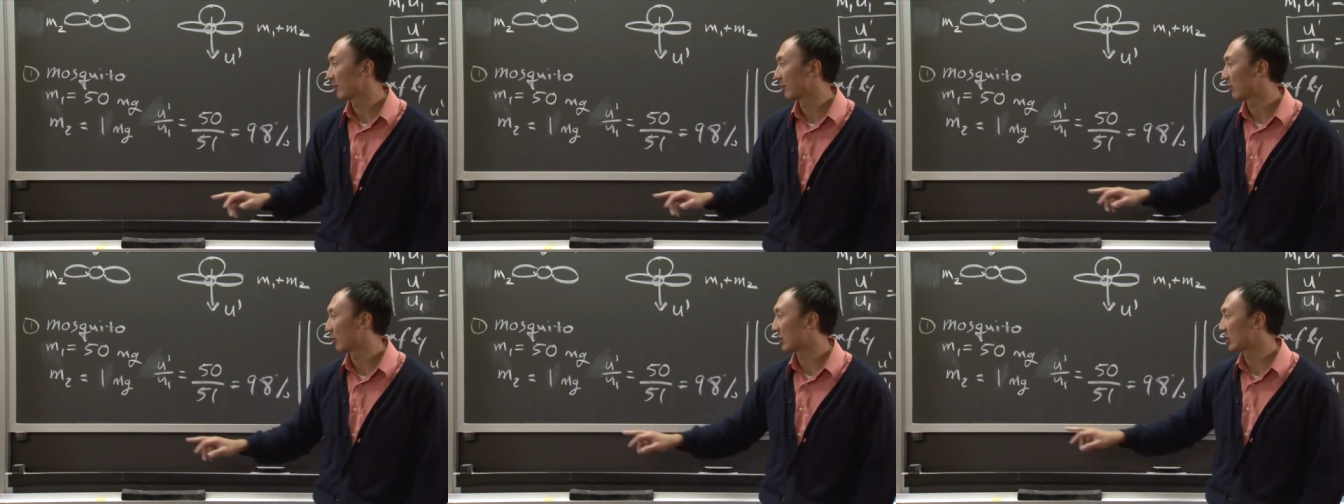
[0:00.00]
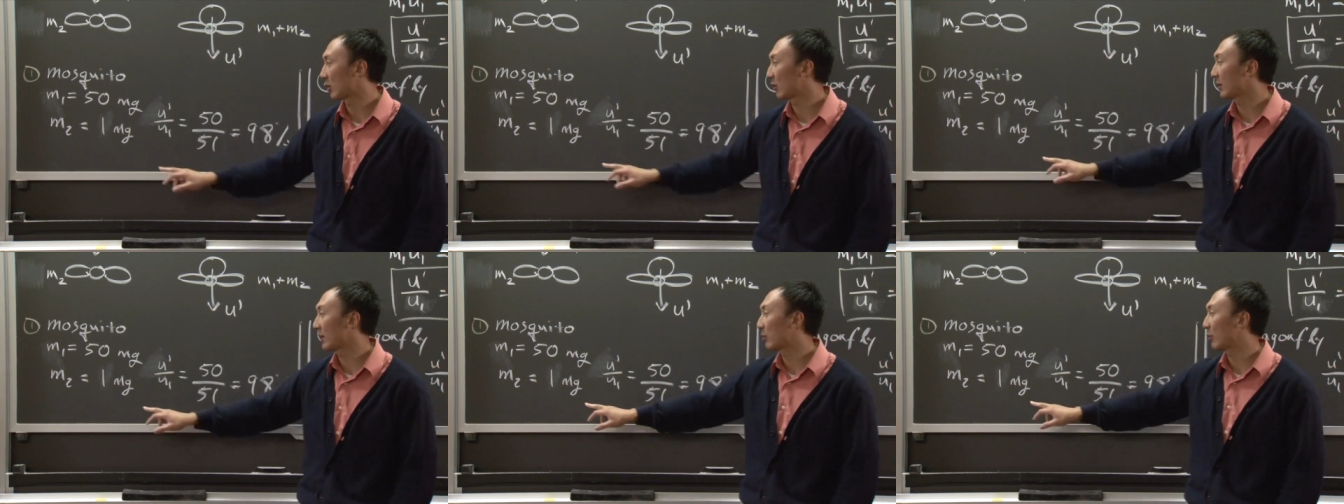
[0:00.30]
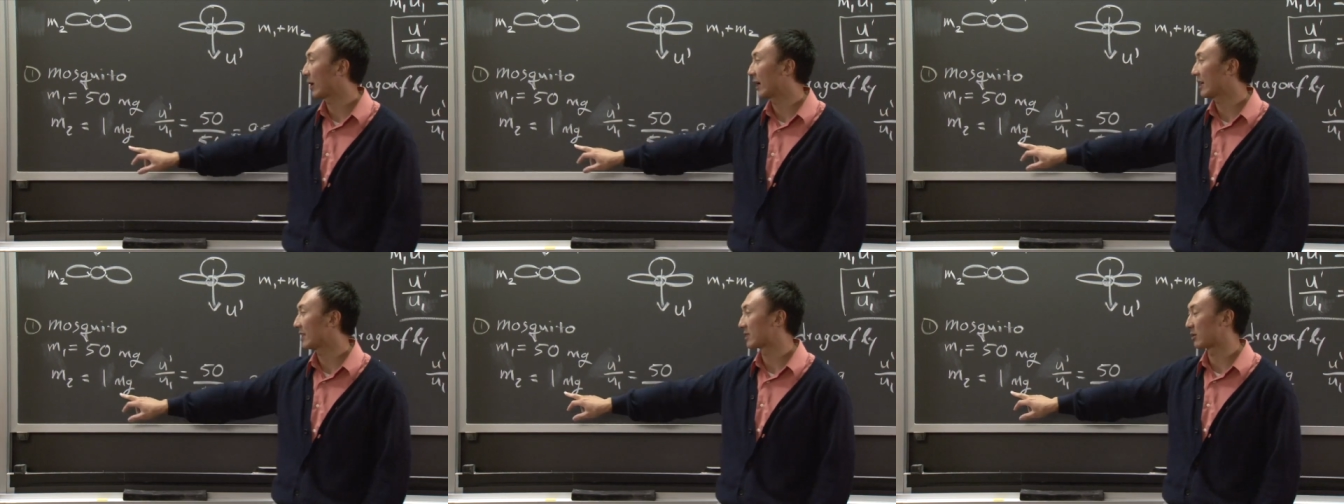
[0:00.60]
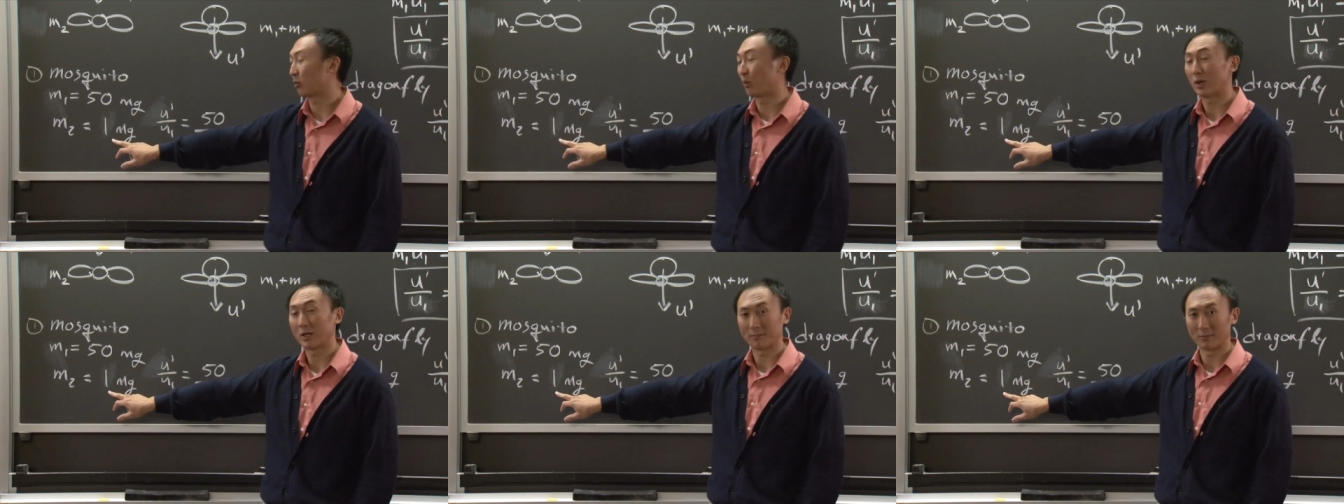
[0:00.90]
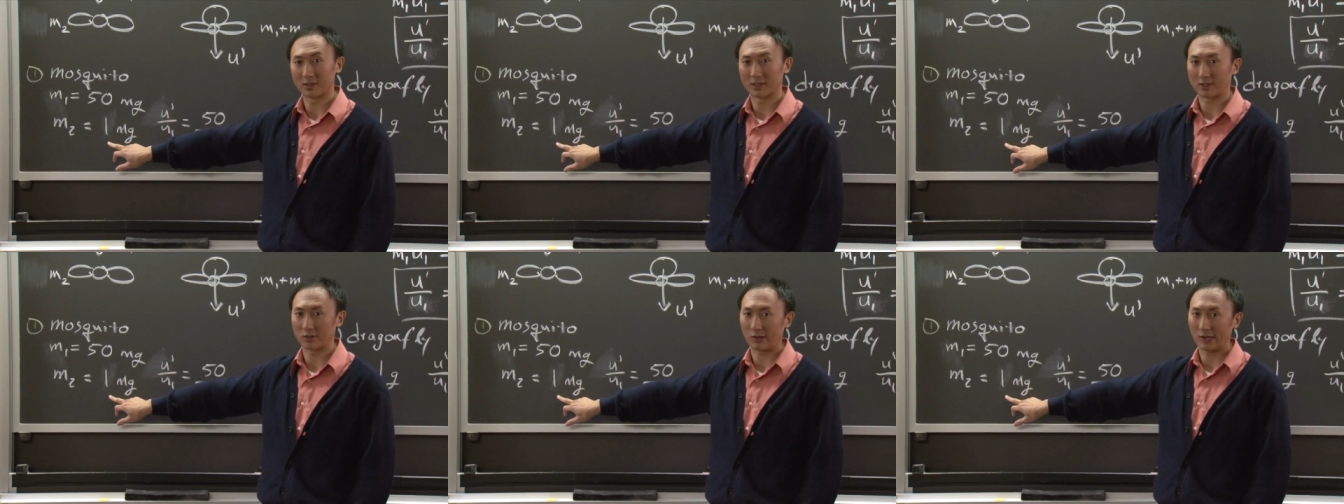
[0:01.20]
which only weighs 1
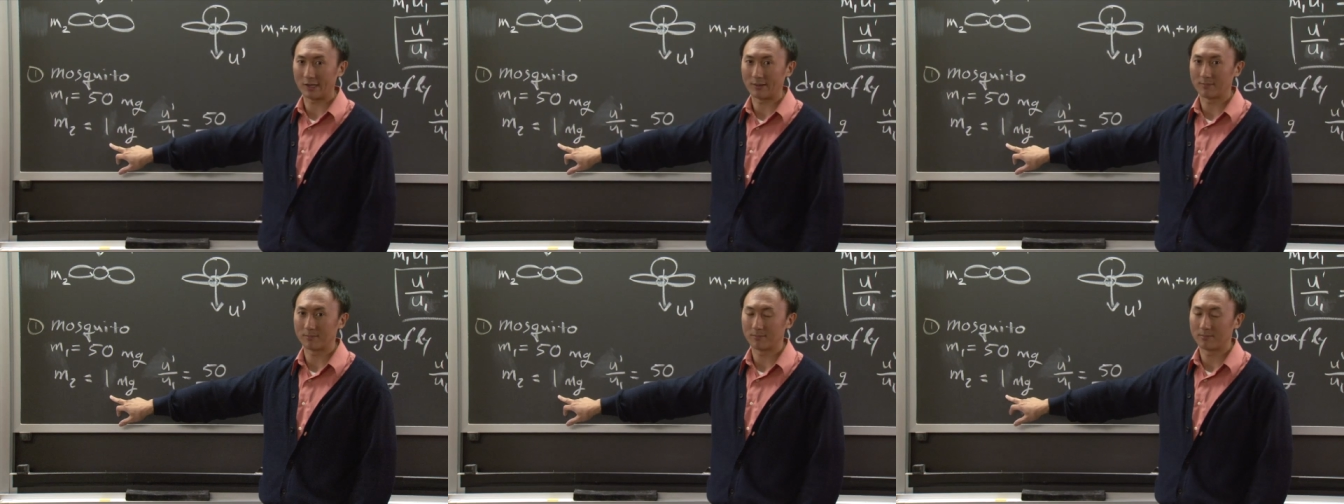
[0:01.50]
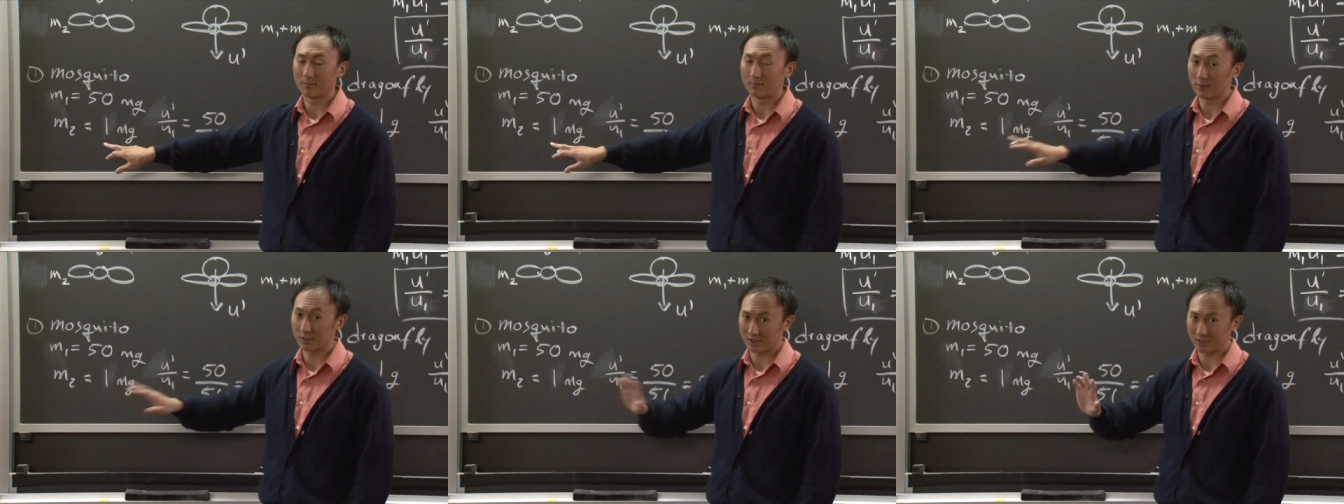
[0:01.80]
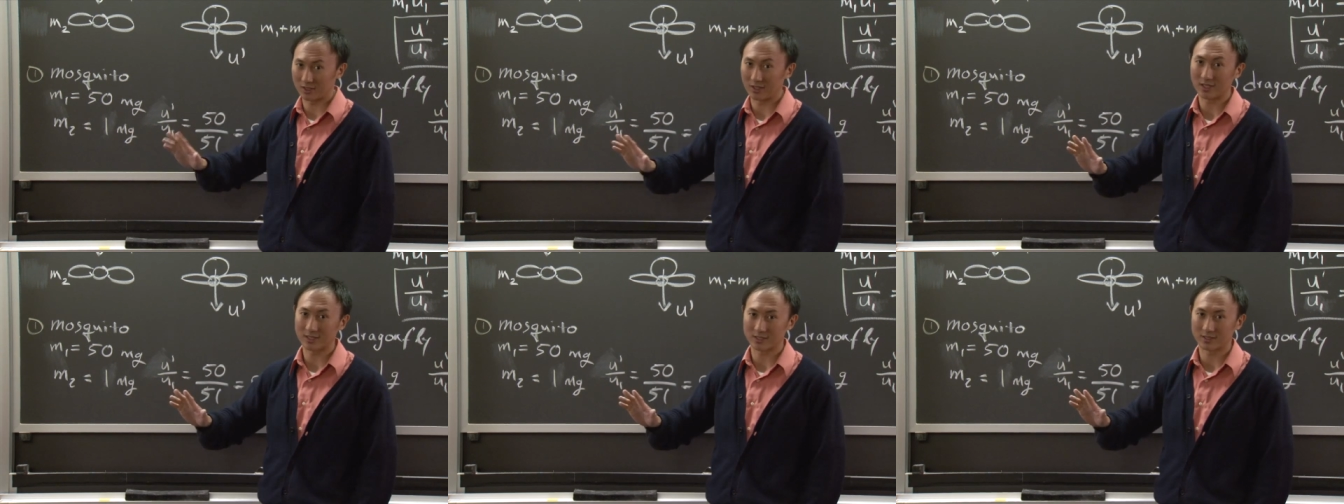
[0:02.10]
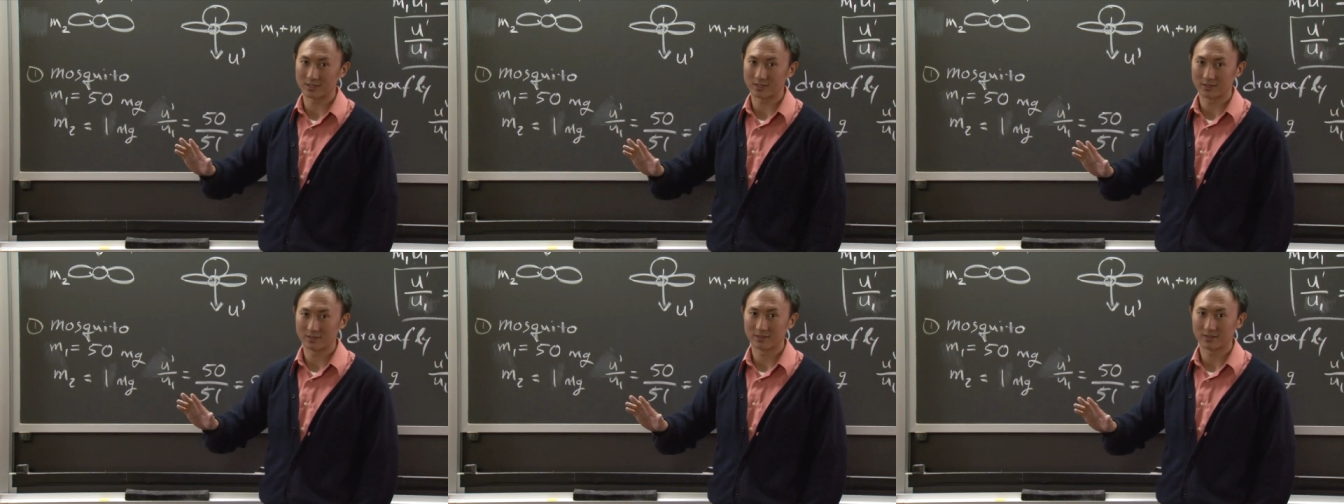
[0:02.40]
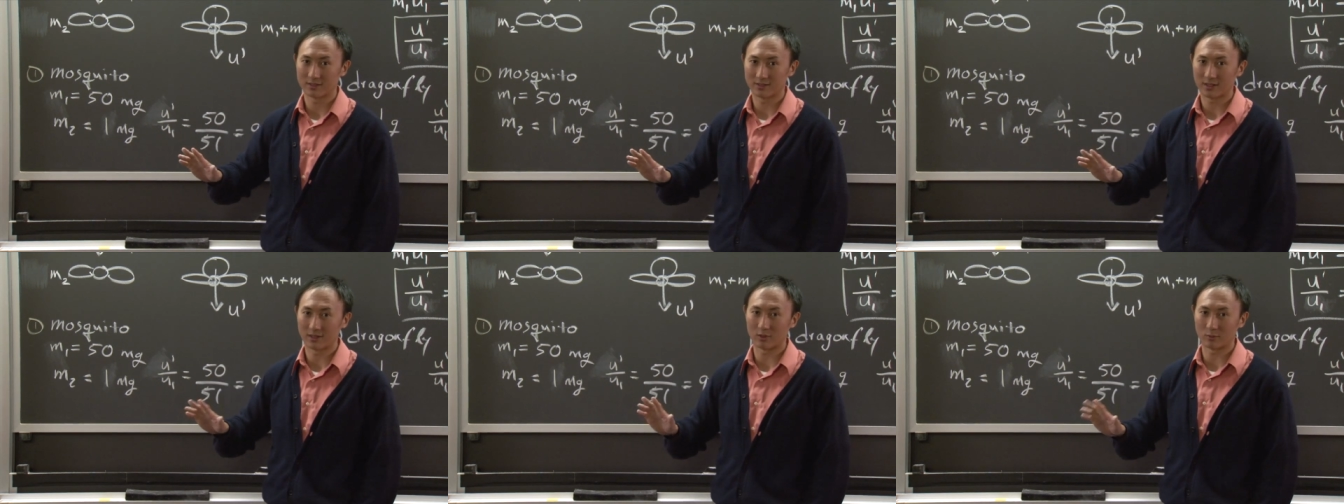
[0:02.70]
milligram, much less
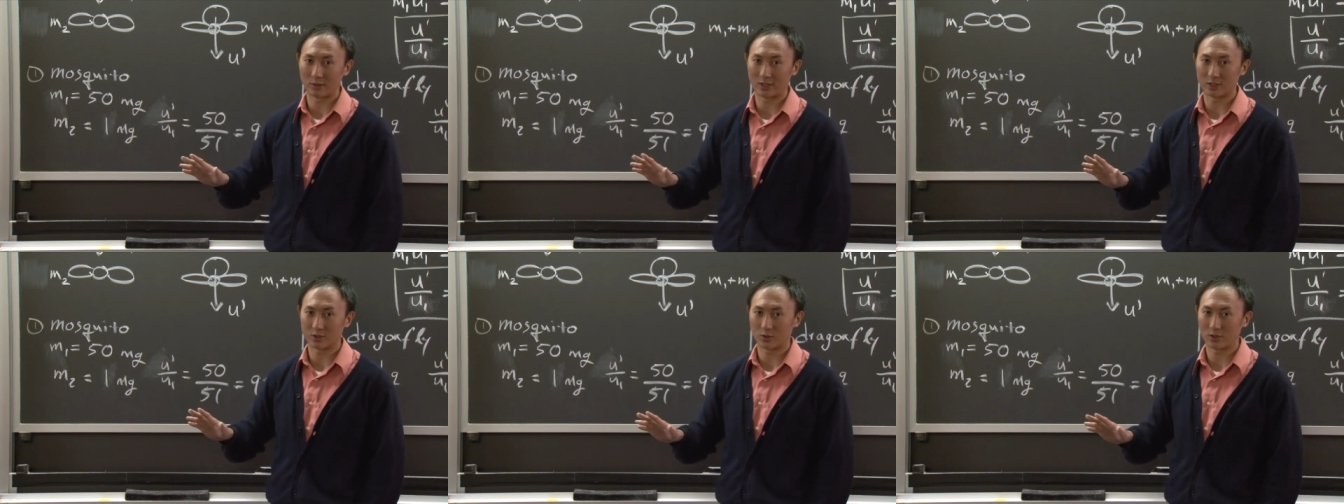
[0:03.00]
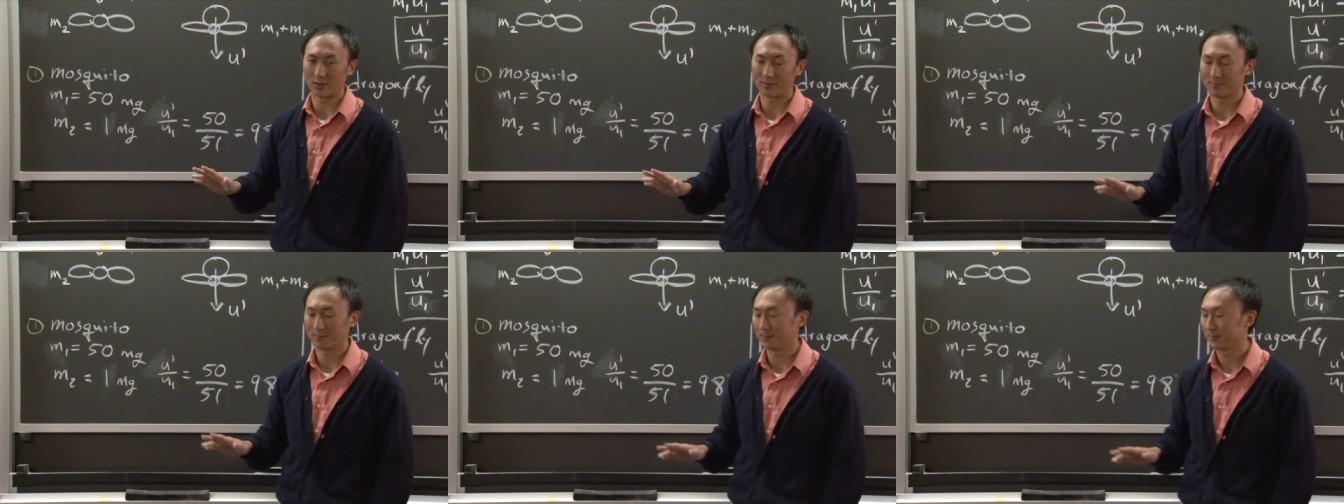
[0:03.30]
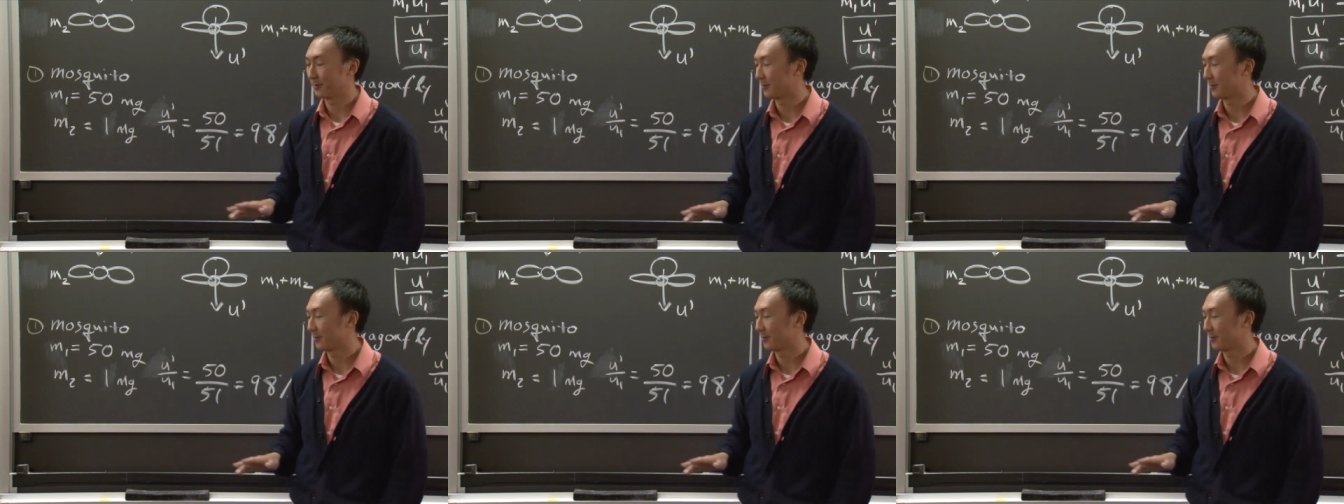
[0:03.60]
than the raindrop.